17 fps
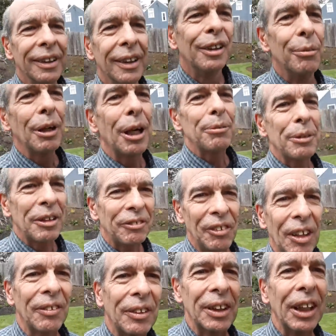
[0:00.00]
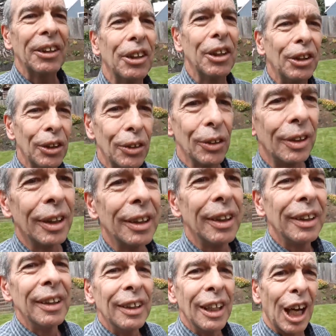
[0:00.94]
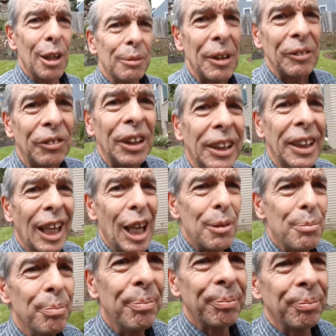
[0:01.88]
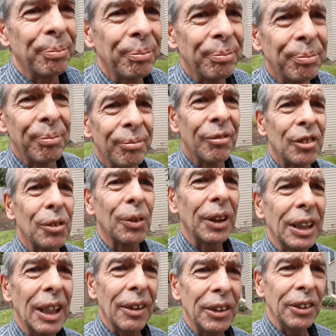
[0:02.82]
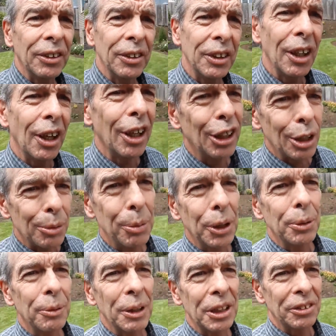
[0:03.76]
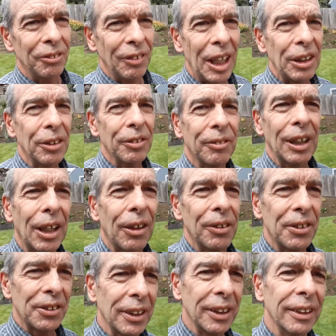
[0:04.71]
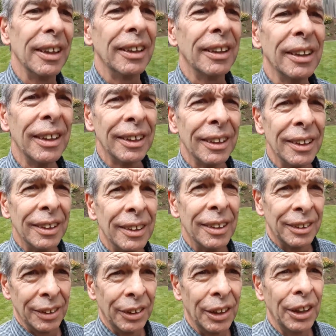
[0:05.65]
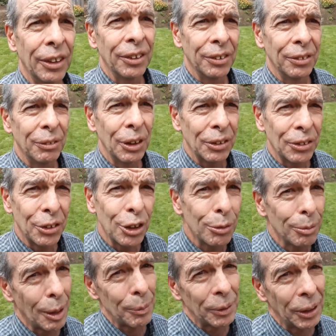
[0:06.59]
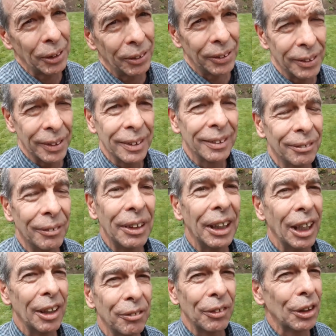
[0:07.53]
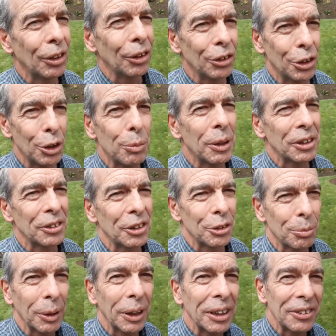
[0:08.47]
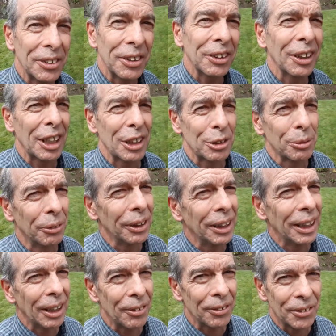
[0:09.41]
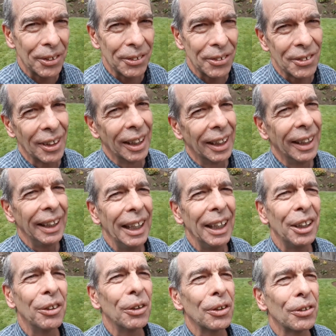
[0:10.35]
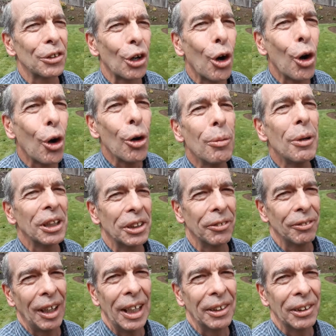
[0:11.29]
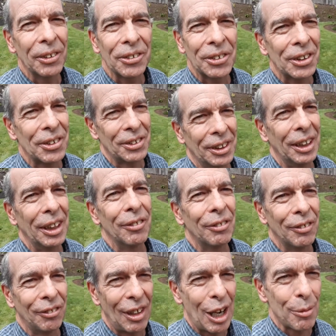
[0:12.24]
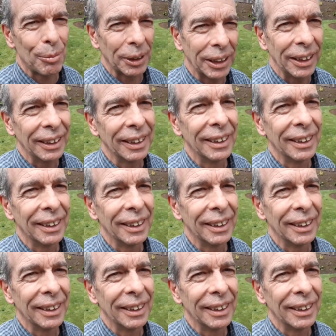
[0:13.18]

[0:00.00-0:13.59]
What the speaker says: about my favorite thing to do on my free time. Just working out here in the yard. I'll put a bunch of annual flowers in. Here real soon, my brother retired from the nursery business, but he's still got some greenhouses, and he grows a whole bunch of annuals just to give to family.